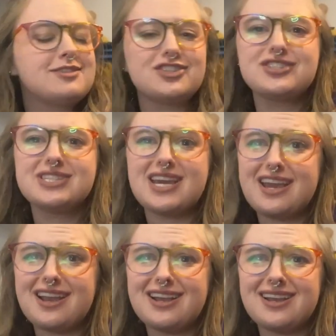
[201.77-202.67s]
just
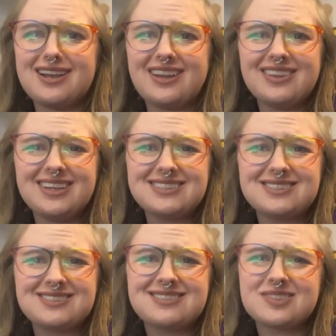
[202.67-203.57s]
I think
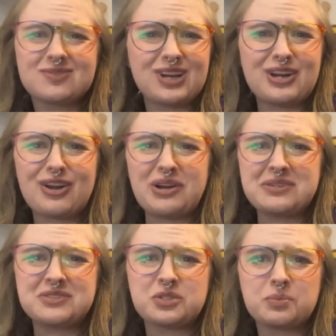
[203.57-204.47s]
it's Red Heart
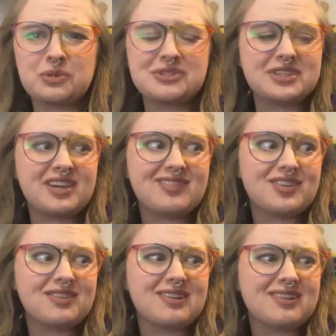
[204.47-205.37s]
Super
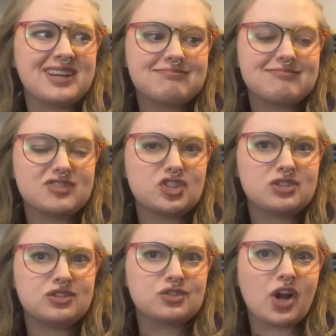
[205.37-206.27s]
Saver
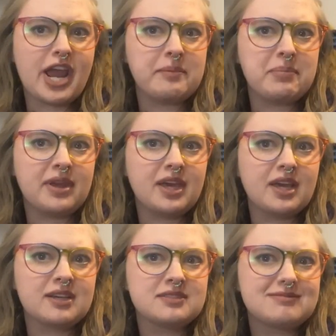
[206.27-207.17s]

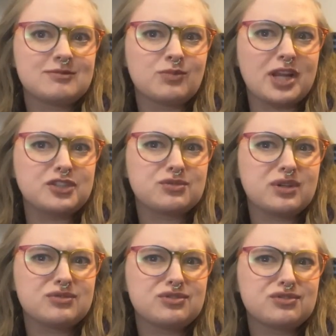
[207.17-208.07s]
striping,
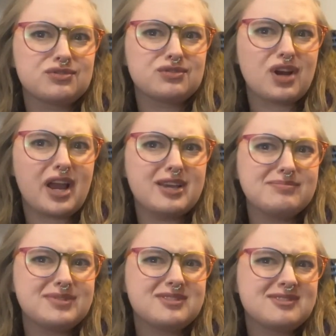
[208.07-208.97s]
retro
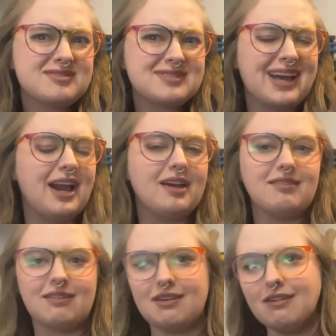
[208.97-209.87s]
stripes. I
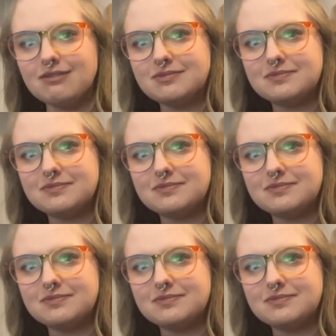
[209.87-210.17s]
don't know.